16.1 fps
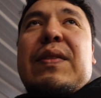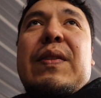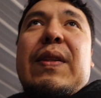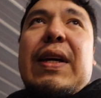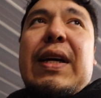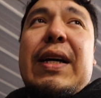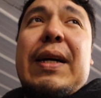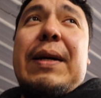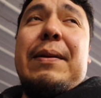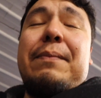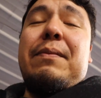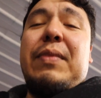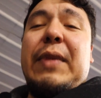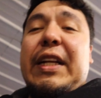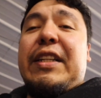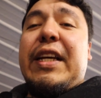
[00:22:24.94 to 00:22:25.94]

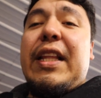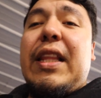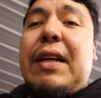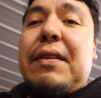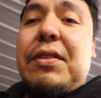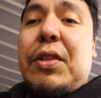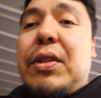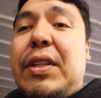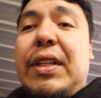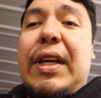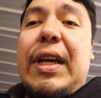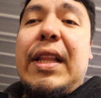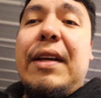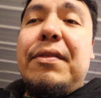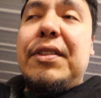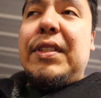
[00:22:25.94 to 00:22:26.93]
like deadlifts. So the
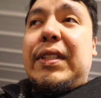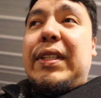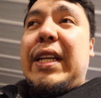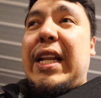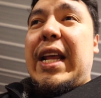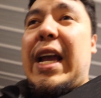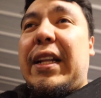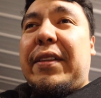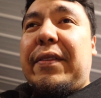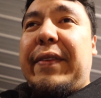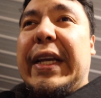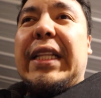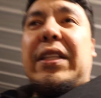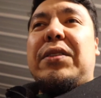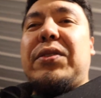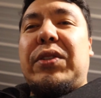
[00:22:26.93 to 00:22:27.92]
deadlifts can
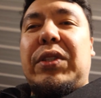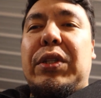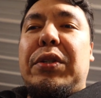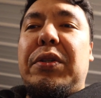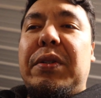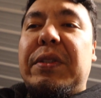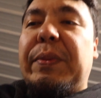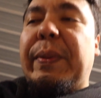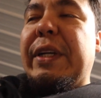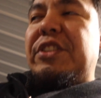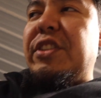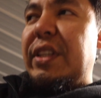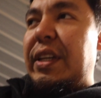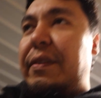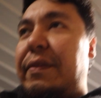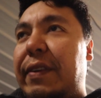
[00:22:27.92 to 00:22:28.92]
activate those too,
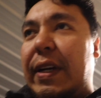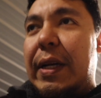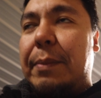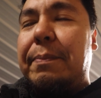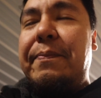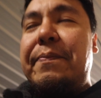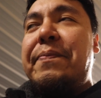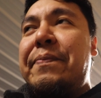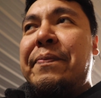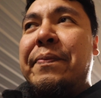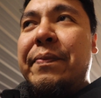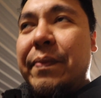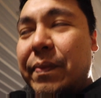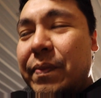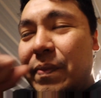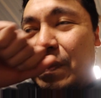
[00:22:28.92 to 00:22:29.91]
especially if
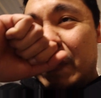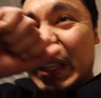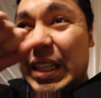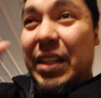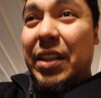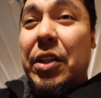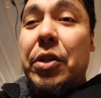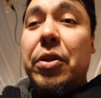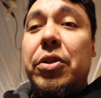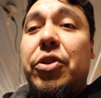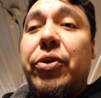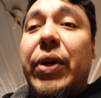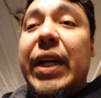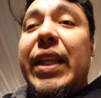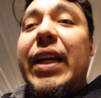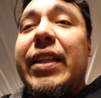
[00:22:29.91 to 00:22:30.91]
you do
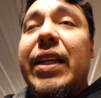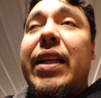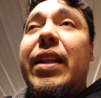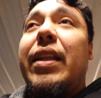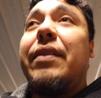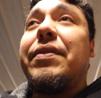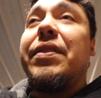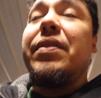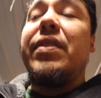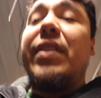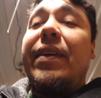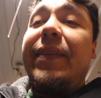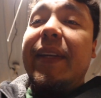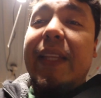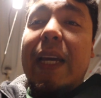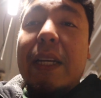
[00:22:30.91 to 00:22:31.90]
straight leg deadlifts and stuff
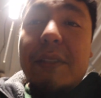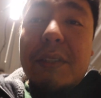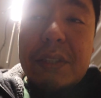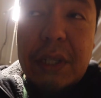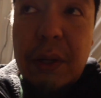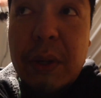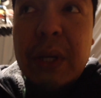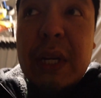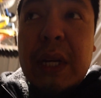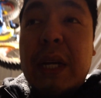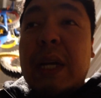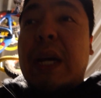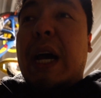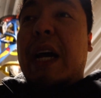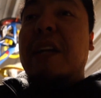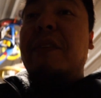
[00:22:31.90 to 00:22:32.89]
like that. So
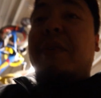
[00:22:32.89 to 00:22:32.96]
I